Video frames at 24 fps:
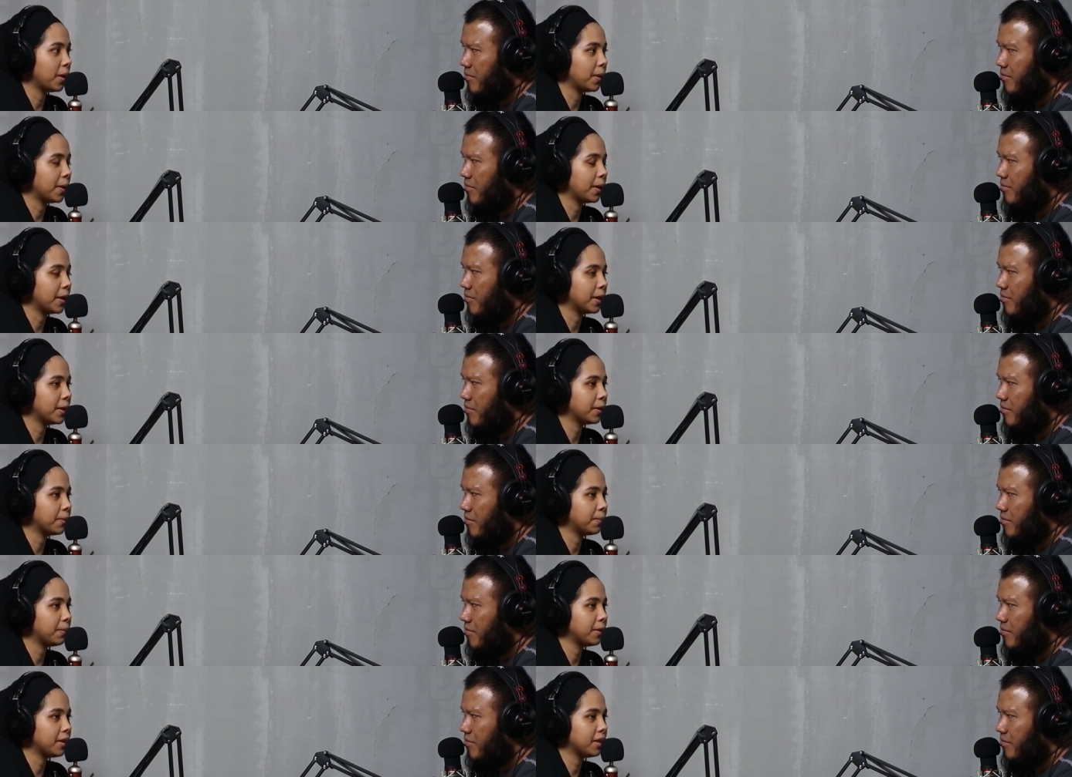Speaker 1: Uh,
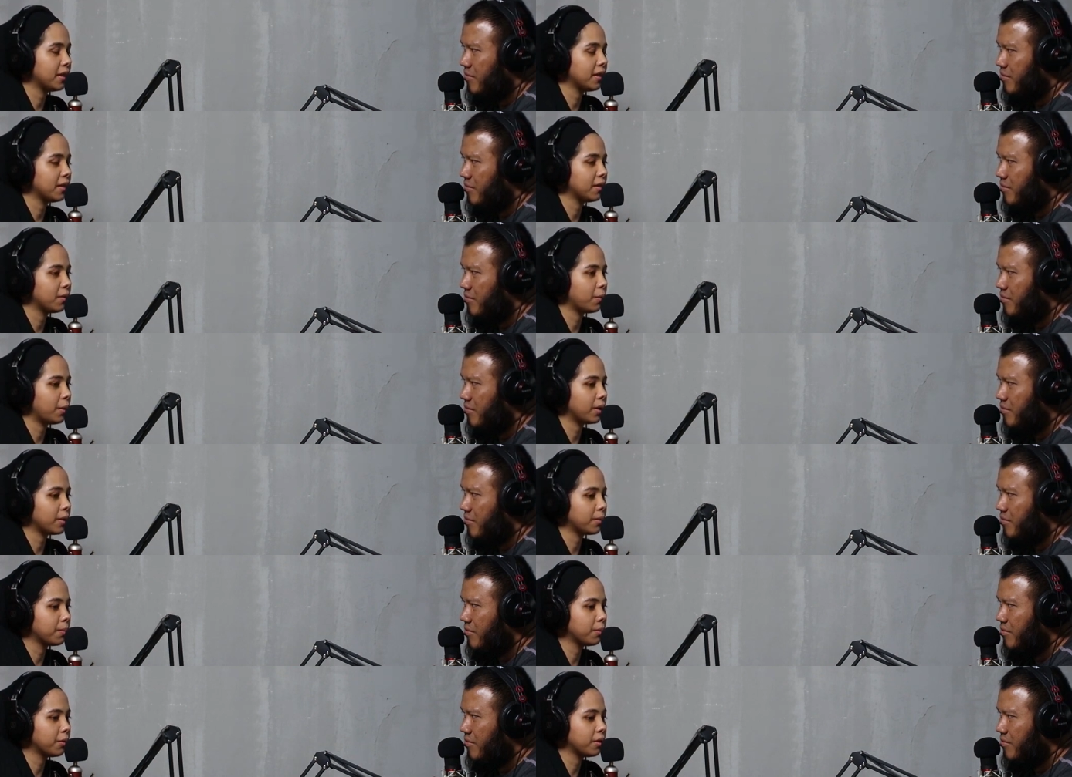it's because
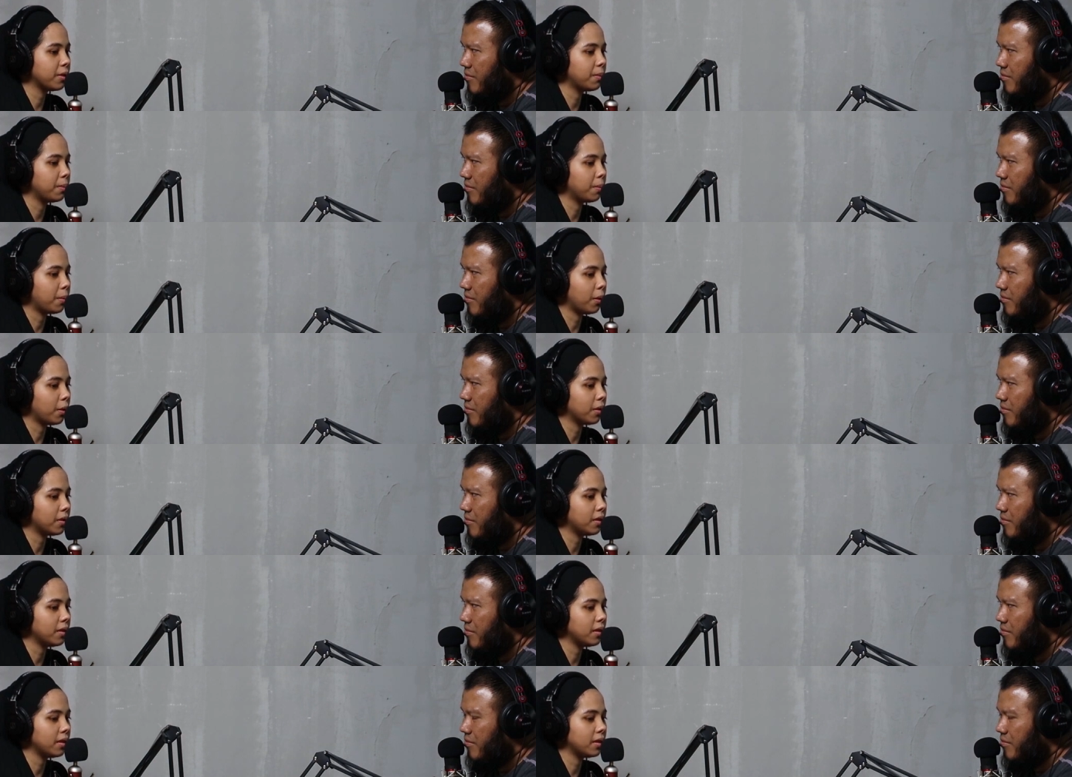what's most
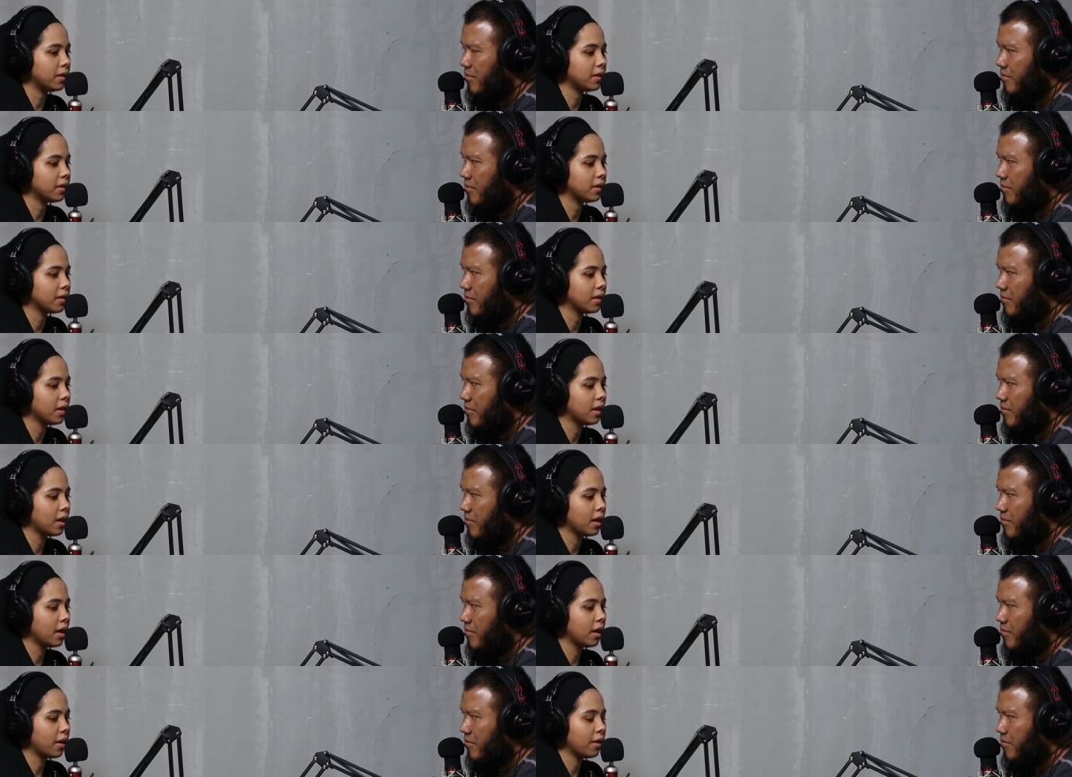important is,
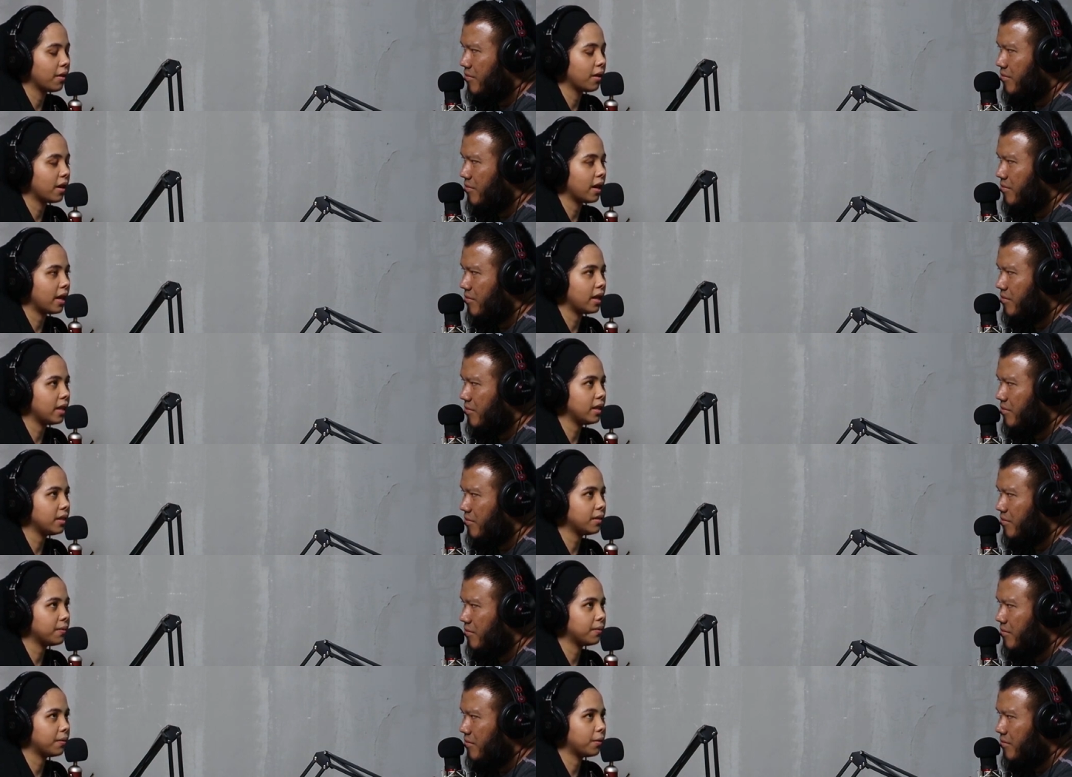at
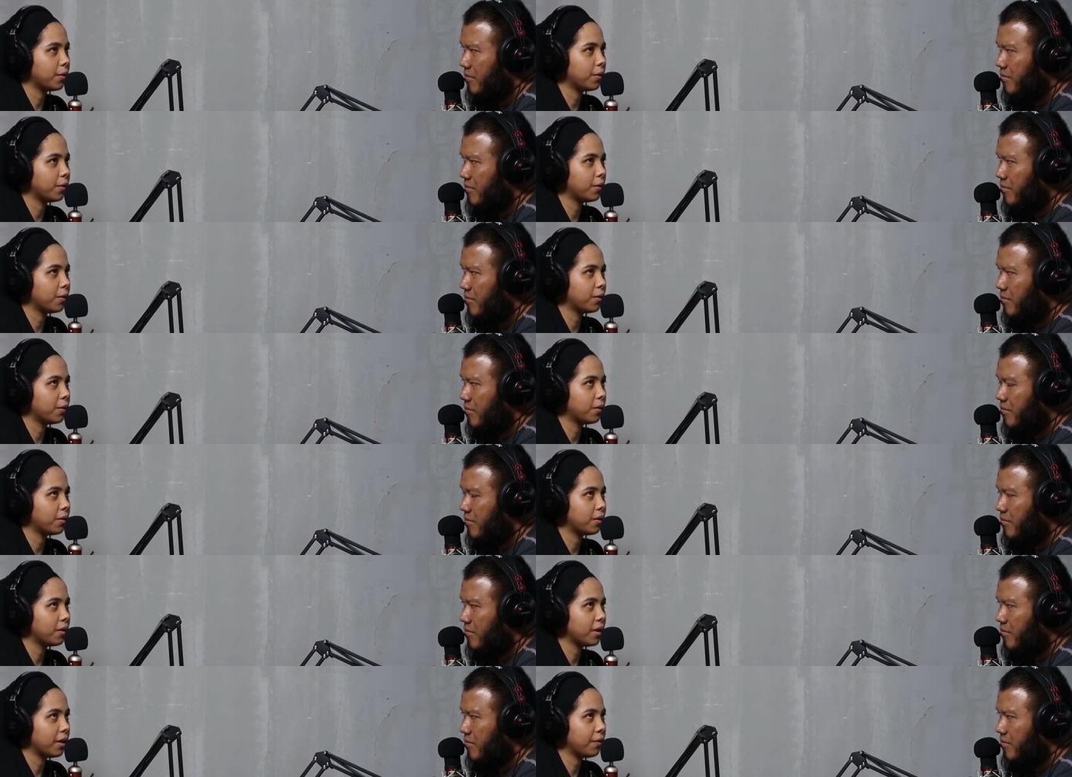least
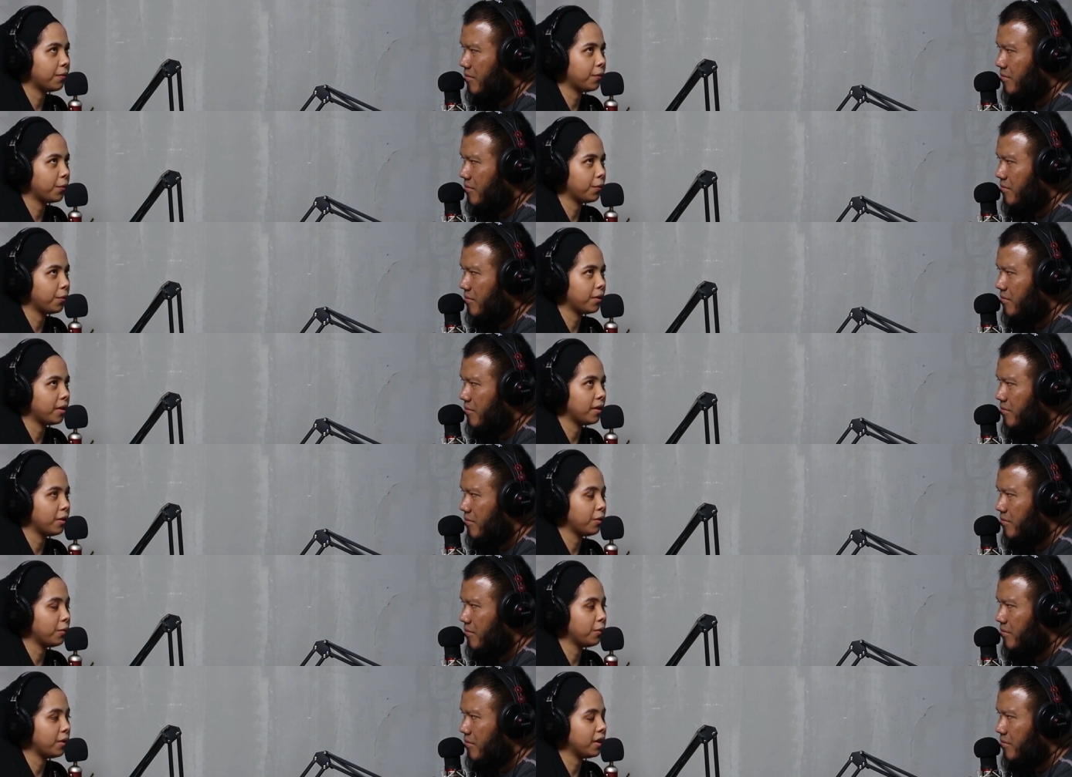for if you
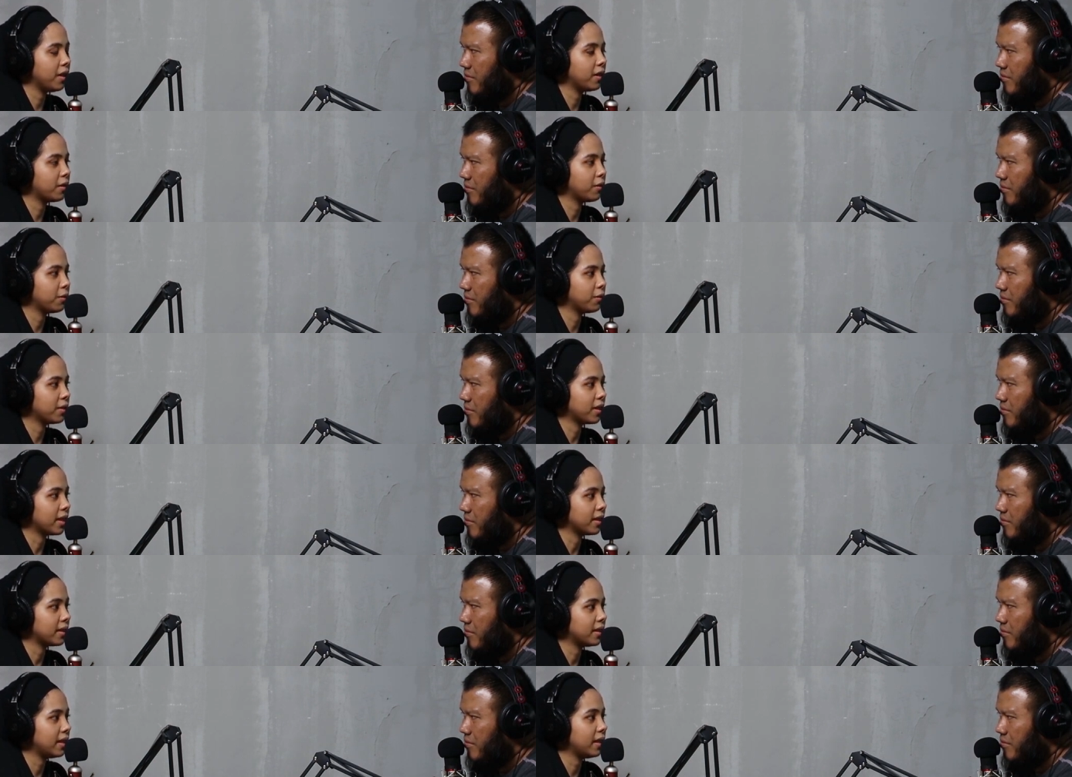you need to
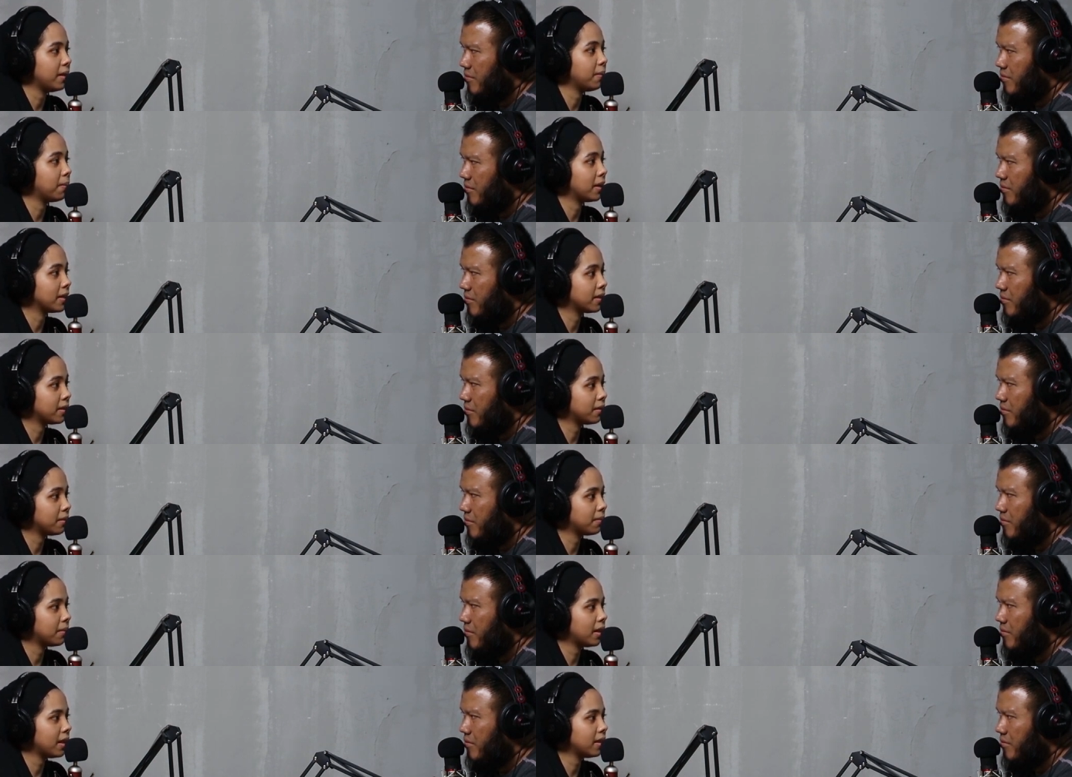sustain
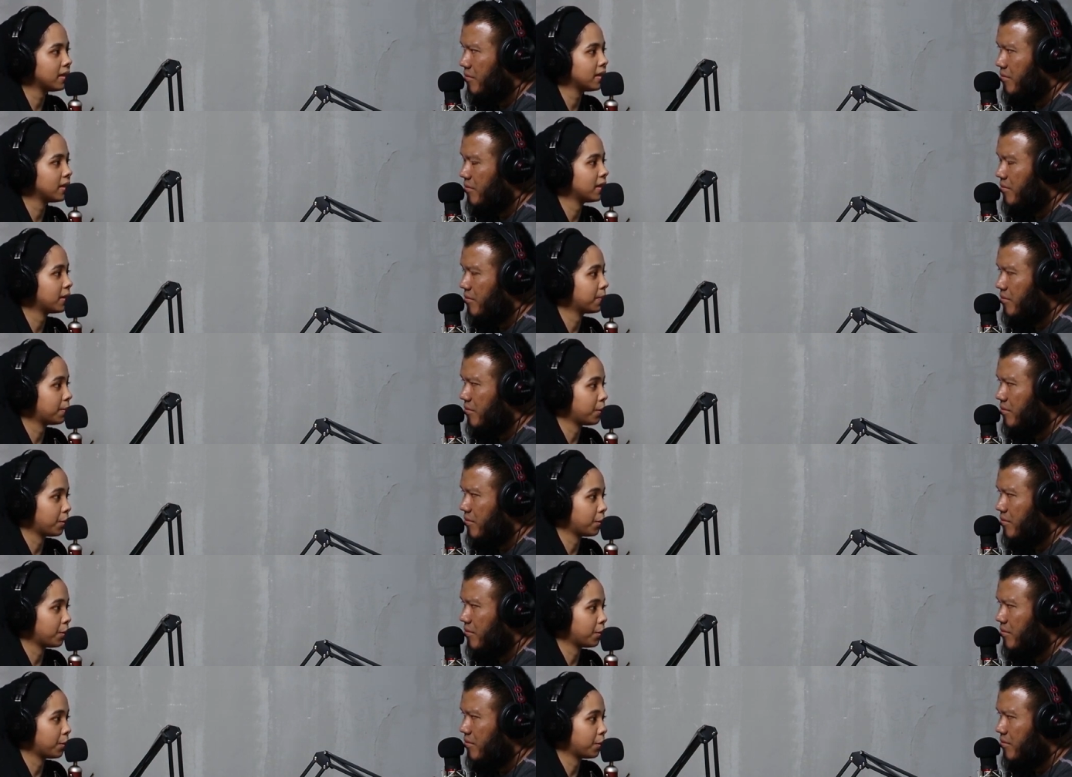muscle mass, is